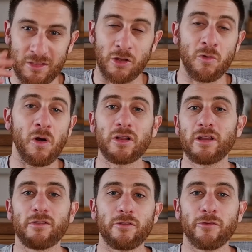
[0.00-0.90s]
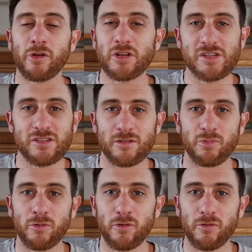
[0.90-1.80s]
the quality of the footage is
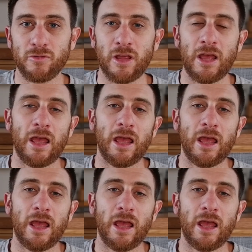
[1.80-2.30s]
improved,